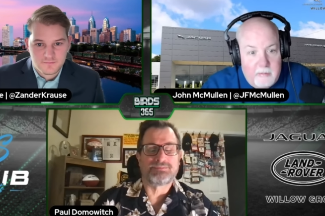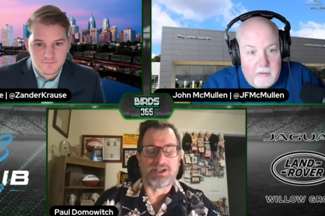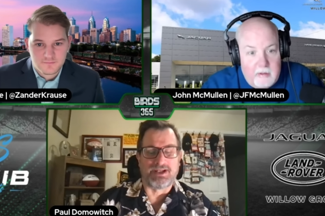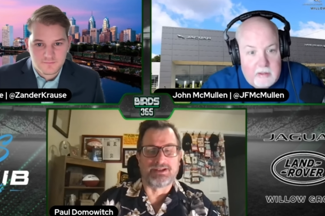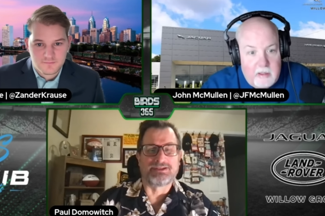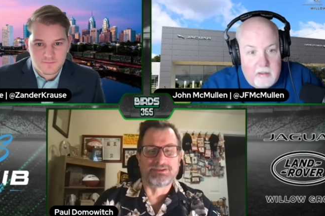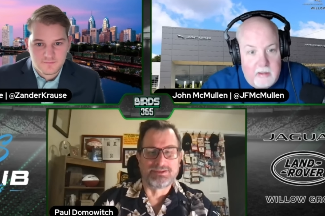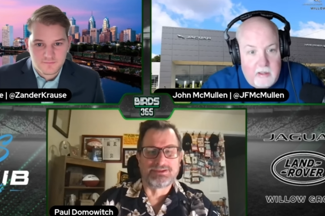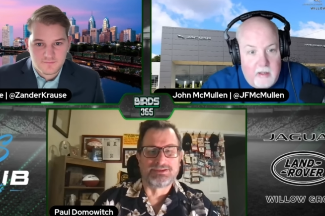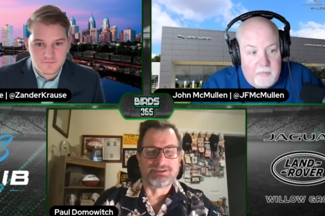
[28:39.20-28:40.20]
Speaker 1: Yeah. It's like
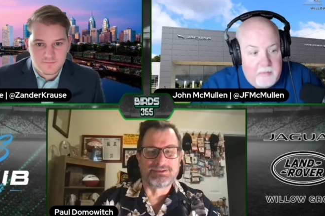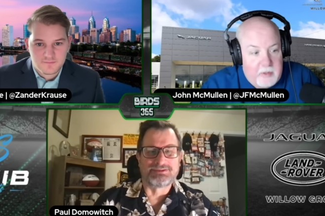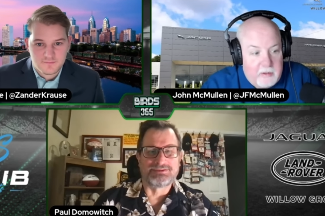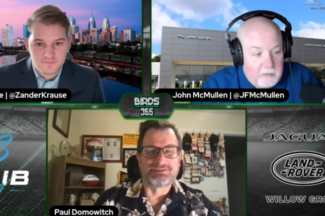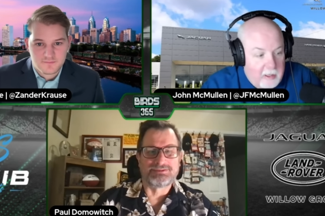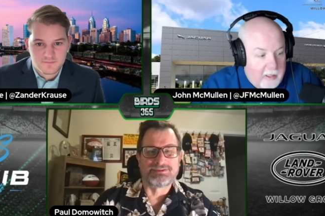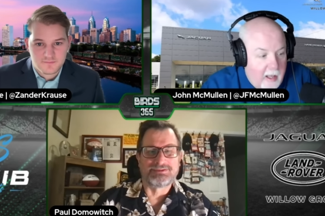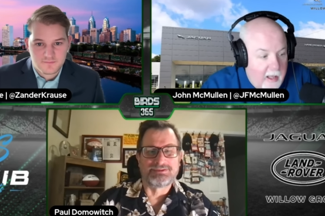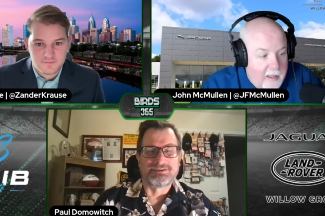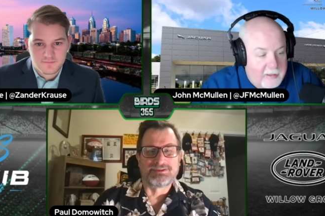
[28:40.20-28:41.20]
you got 53
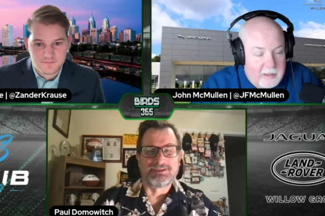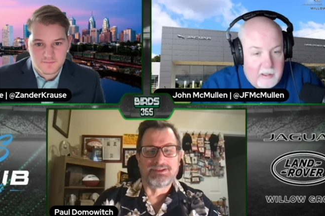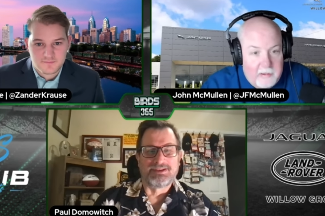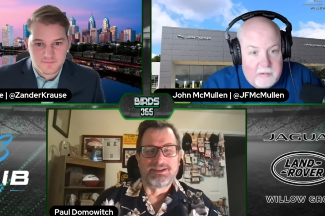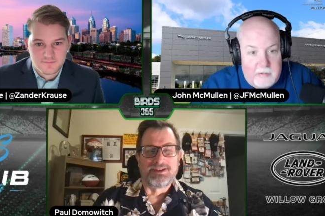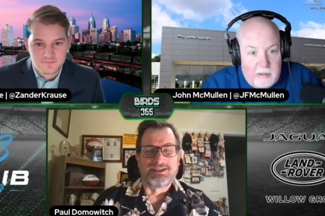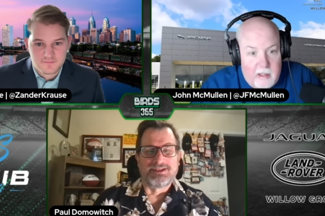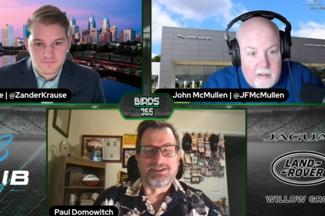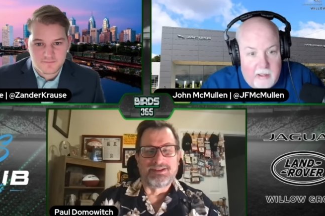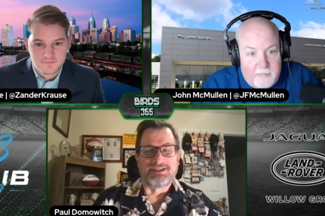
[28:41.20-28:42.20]
guys, dude. You
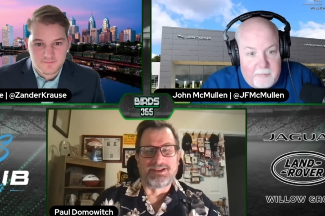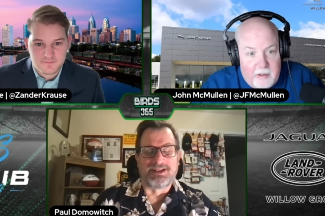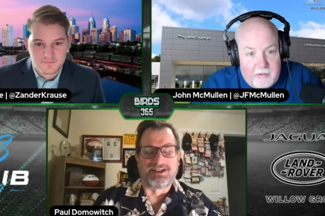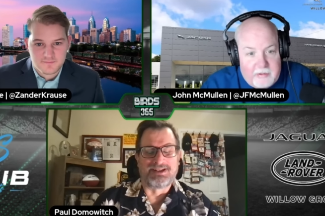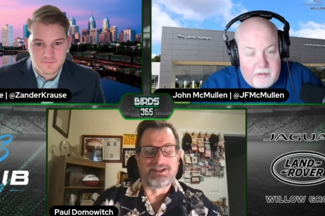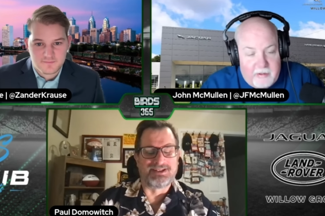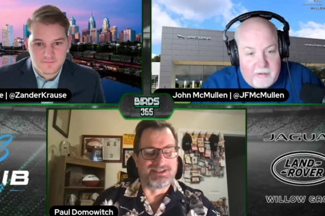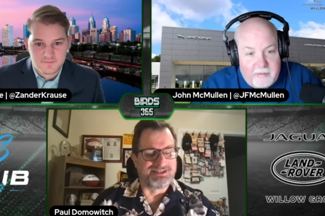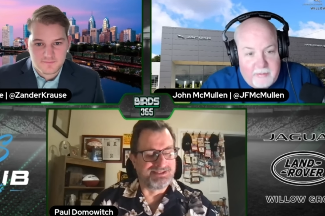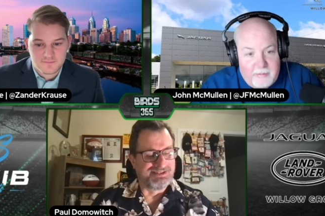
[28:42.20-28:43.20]
got to get a
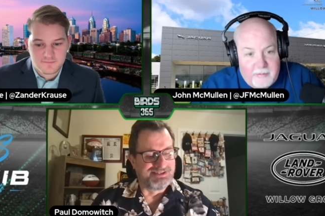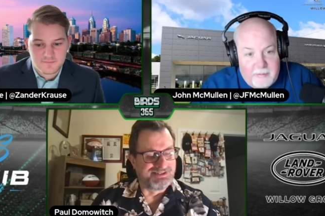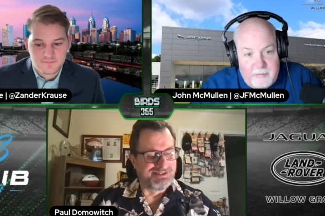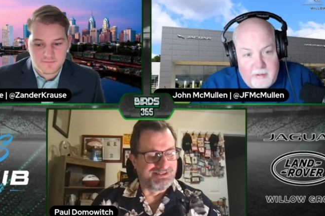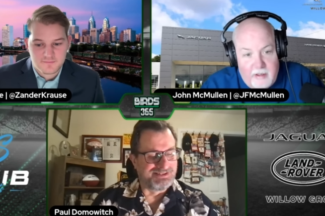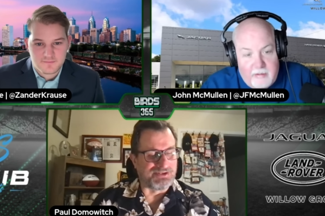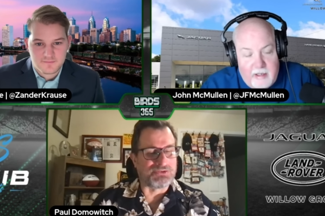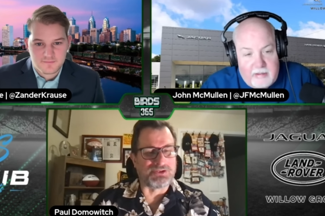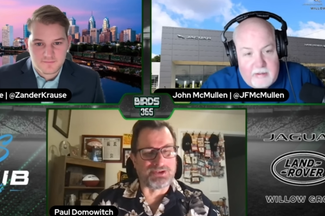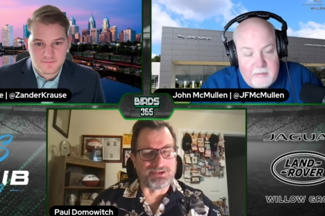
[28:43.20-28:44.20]
filter. Yeah,
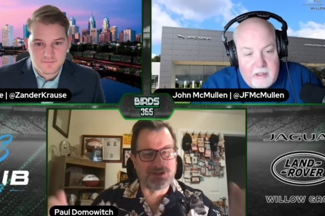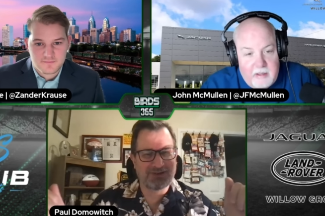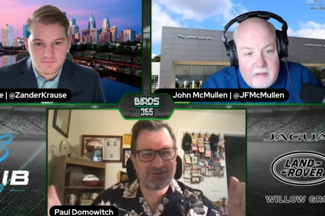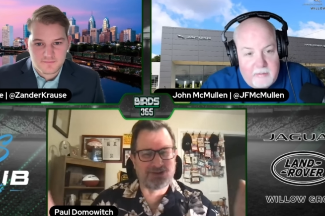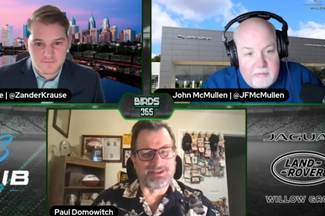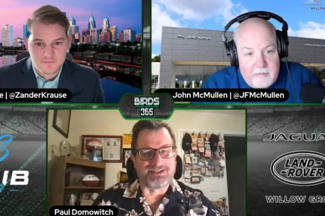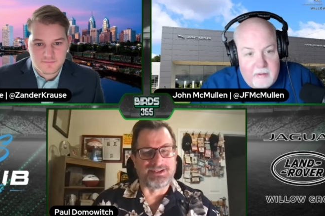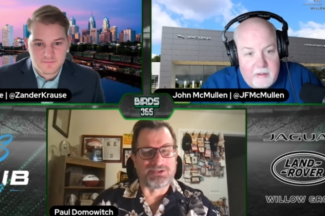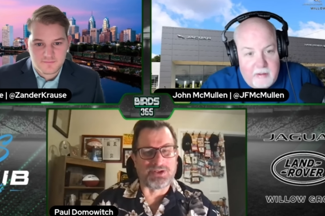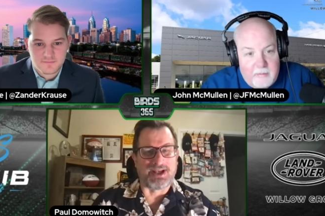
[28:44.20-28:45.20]
that to me.
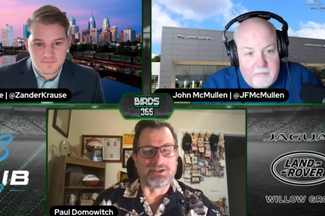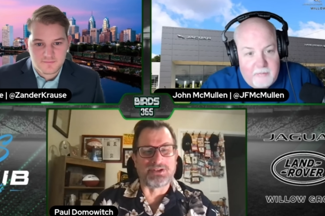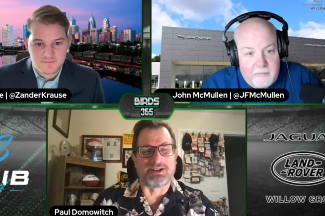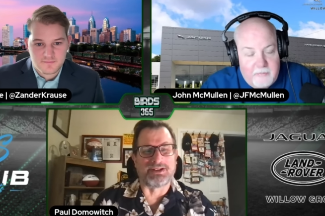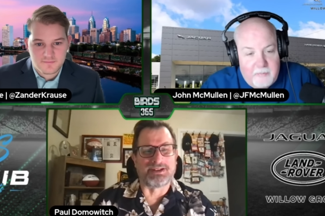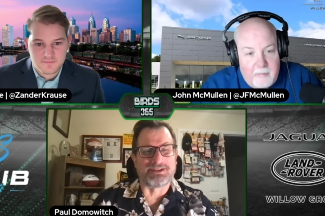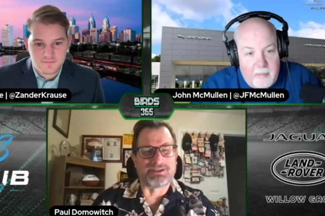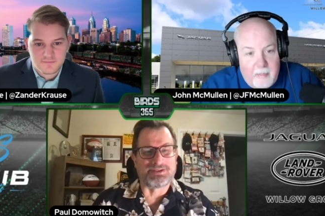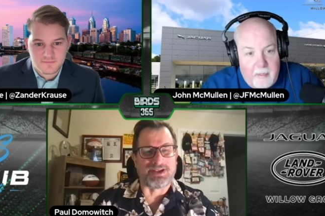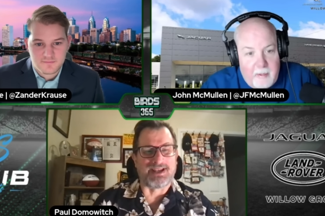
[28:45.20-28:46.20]
Uh,
Speaker 2: signs on the
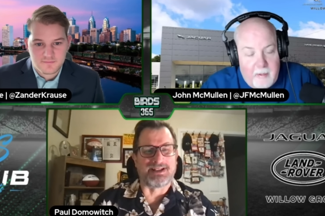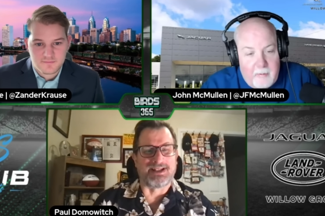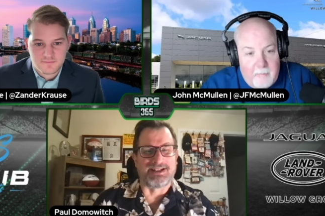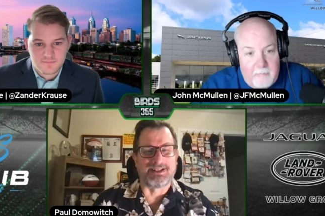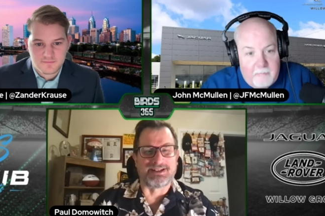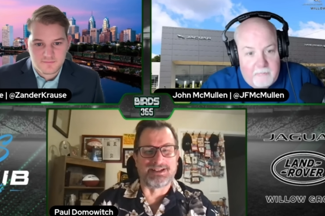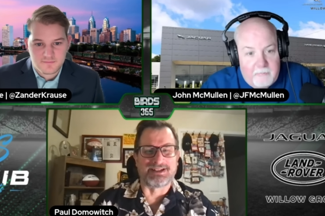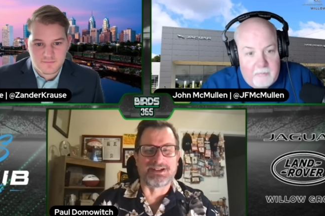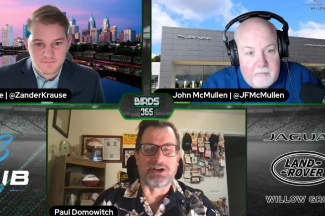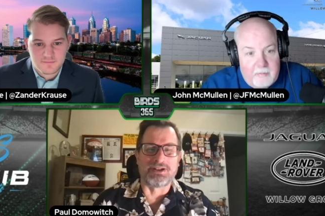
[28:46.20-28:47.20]
sideline,
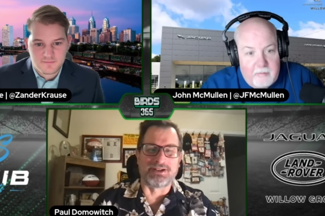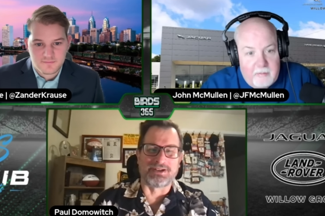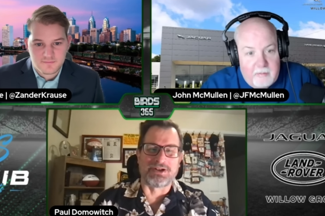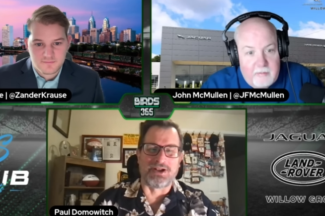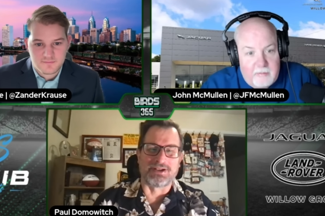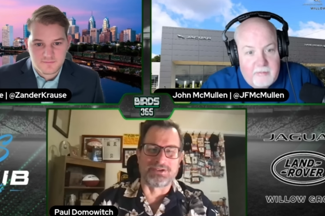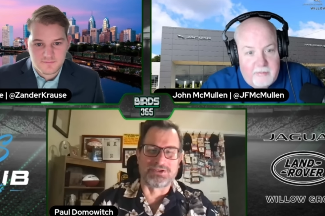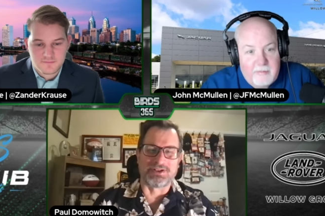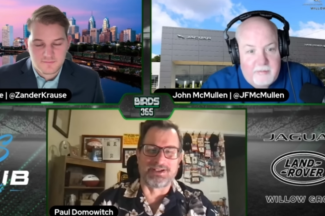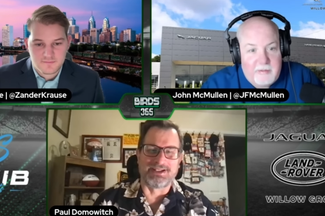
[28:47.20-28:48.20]
uh, co- you know, the
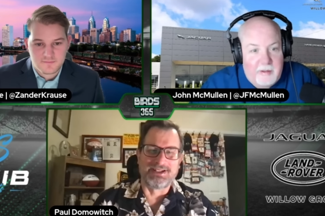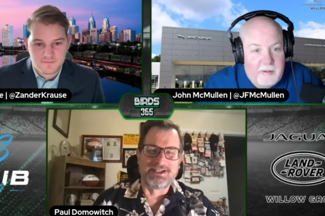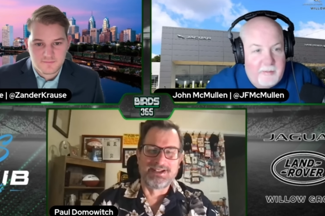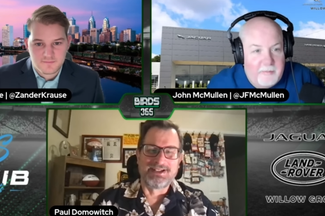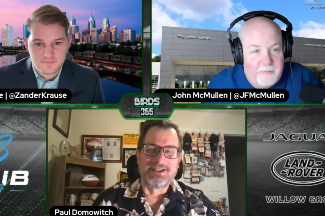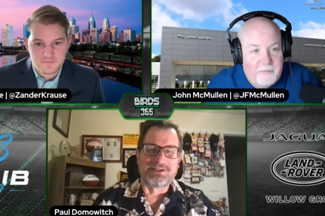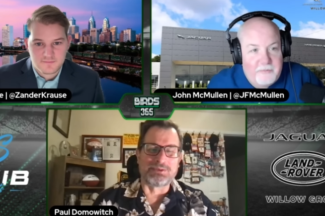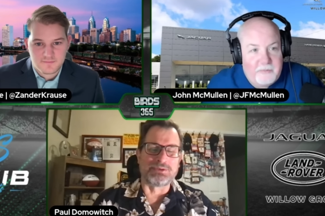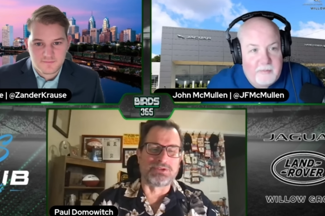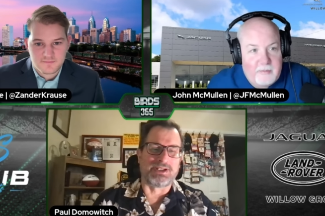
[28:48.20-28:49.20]
college uh, yeah.
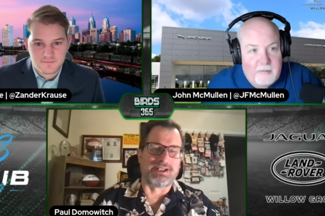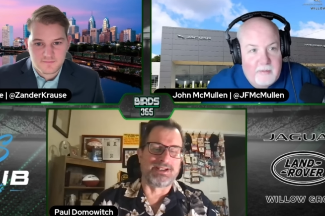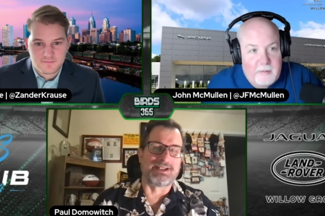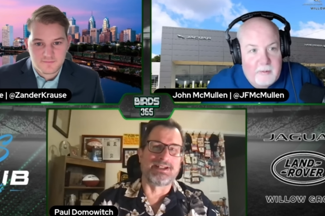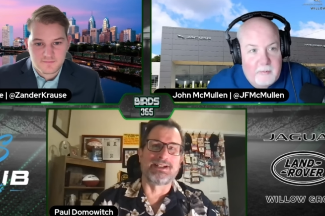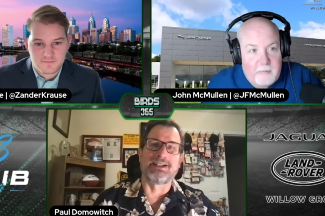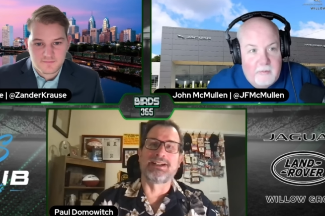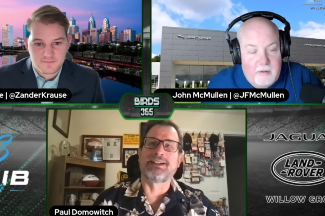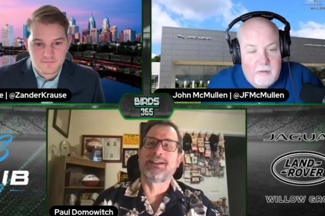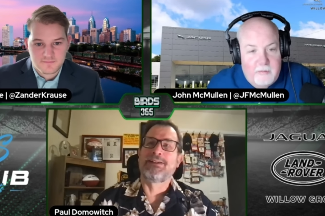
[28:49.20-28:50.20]
routine.
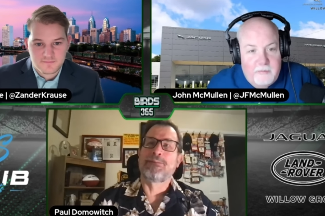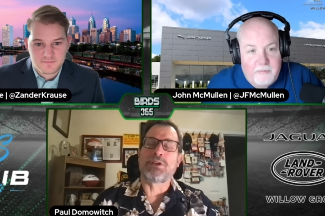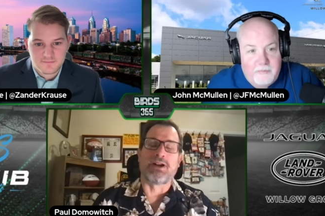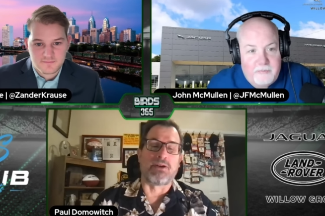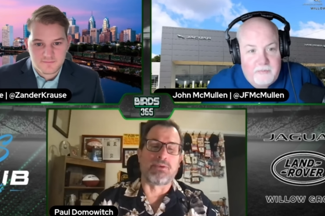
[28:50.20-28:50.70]
Uh, yeah. You know, I